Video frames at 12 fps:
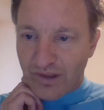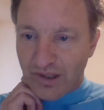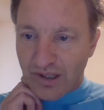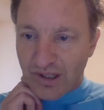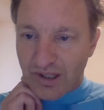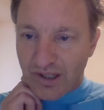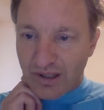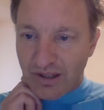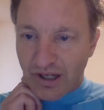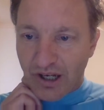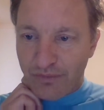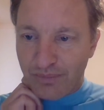
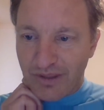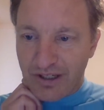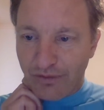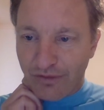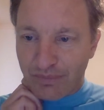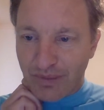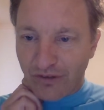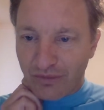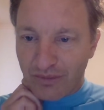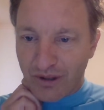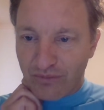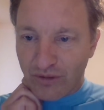I have plenty of space on
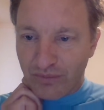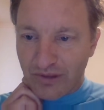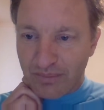my property.